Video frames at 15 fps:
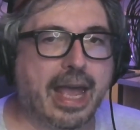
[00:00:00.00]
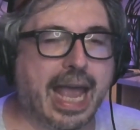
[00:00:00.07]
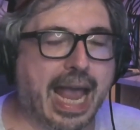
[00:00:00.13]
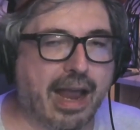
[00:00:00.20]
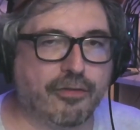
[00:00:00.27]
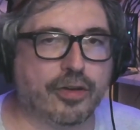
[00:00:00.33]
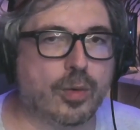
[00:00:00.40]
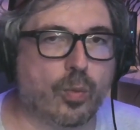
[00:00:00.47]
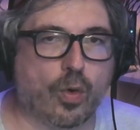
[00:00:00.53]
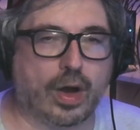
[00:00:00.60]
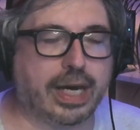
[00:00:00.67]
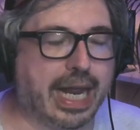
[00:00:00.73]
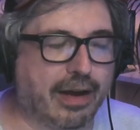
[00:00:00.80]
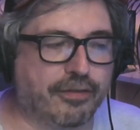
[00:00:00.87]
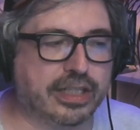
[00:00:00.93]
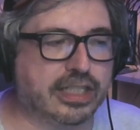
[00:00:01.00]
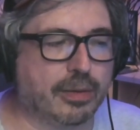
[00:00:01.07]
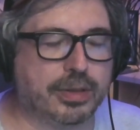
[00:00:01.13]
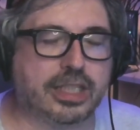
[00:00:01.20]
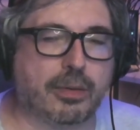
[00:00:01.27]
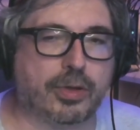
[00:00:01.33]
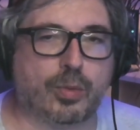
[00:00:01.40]
everyone, every
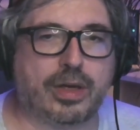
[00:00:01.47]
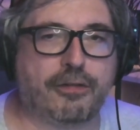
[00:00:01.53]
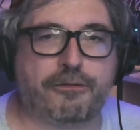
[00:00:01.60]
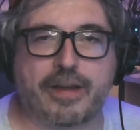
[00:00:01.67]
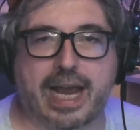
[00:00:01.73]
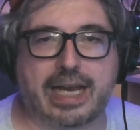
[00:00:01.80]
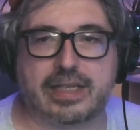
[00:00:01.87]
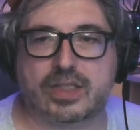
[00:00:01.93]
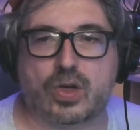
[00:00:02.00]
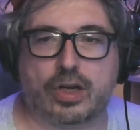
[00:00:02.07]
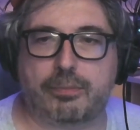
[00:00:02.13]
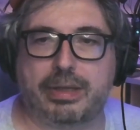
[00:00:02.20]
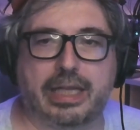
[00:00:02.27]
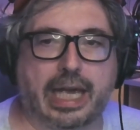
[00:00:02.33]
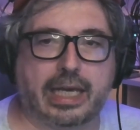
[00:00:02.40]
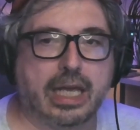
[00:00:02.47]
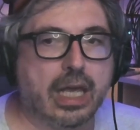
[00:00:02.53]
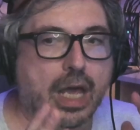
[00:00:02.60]
WWE fan is going to be like,